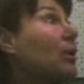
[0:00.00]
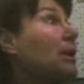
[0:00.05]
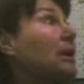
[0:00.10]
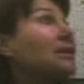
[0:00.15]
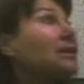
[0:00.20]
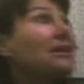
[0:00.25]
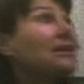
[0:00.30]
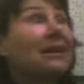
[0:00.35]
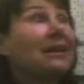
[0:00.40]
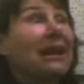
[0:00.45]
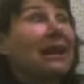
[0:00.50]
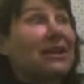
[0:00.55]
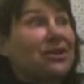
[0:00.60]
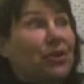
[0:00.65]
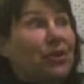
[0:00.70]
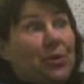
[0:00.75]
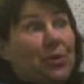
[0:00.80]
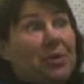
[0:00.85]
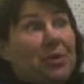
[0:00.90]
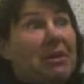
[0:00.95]
Did it last
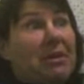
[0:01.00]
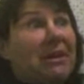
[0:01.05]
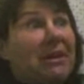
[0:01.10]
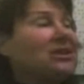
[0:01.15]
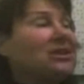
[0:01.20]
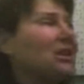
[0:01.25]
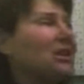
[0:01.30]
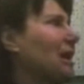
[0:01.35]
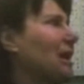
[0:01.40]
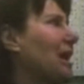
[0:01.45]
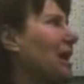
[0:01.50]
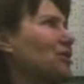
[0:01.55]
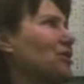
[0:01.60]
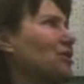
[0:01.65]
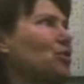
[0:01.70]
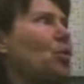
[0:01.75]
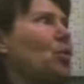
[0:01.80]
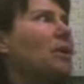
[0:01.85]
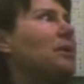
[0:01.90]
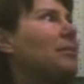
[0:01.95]
3 minutes? Did it last
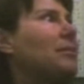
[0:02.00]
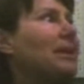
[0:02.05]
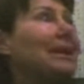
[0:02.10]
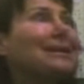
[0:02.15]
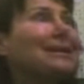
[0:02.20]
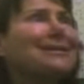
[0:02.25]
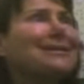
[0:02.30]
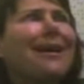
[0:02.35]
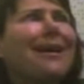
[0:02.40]
20 minutes?